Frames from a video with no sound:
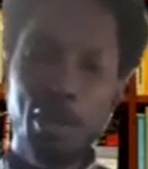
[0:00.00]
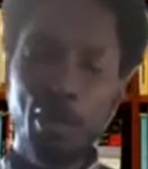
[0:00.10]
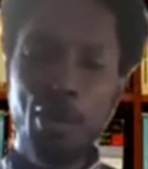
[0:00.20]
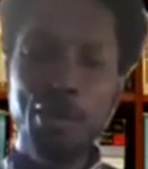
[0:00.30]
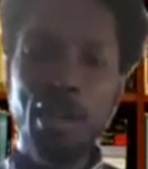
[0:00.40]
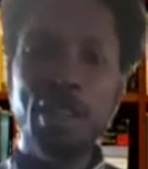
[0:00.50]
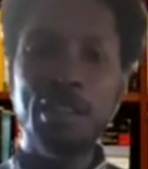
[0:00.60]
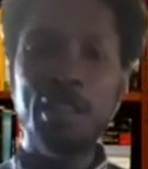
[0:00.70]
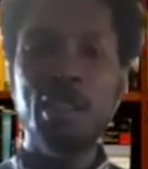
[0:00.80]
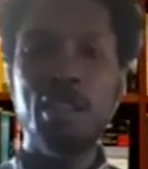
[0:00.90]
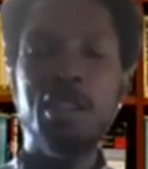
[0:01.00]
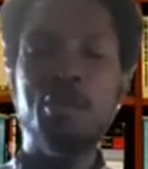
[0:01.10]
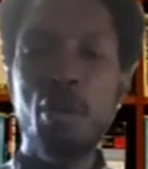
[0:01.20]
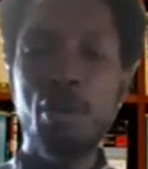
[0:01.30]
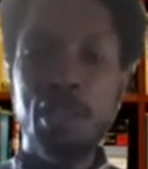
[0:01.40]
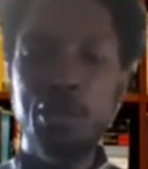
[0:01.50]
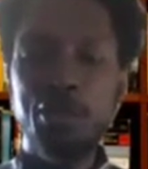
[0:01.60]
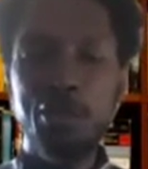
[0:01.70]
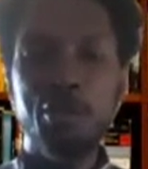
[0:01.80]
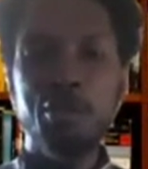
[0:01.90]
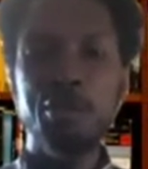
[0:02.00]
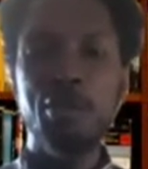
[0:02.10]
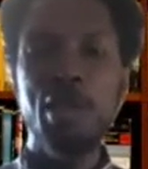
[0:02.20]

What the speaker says: law that is more dangerous to